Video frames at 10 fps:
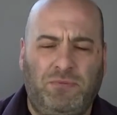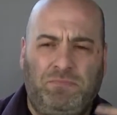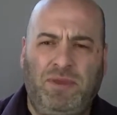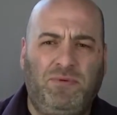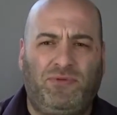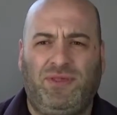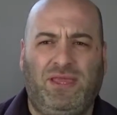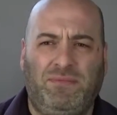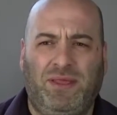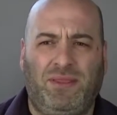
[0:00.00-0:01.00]
people
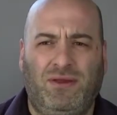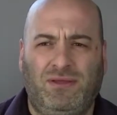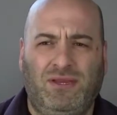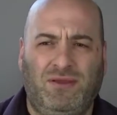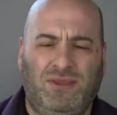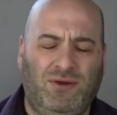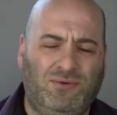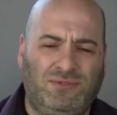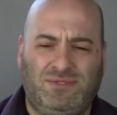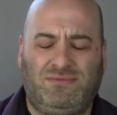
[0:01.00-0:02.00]
think about that, the old,